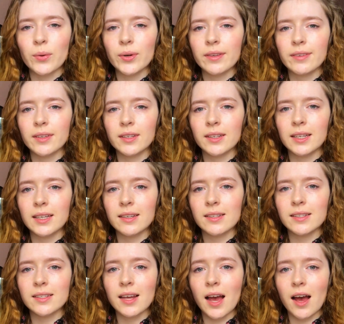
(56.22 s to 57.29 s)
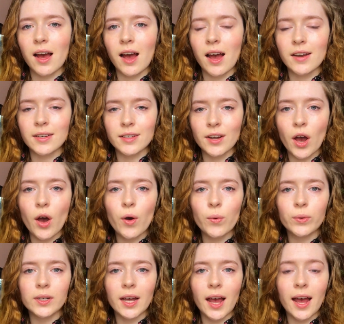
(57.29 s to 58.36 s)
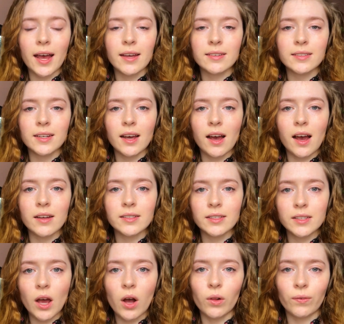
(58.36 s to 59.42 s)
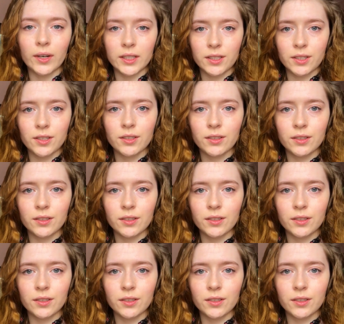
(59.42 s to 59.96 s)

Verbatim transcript: everything is unknown and unsolved.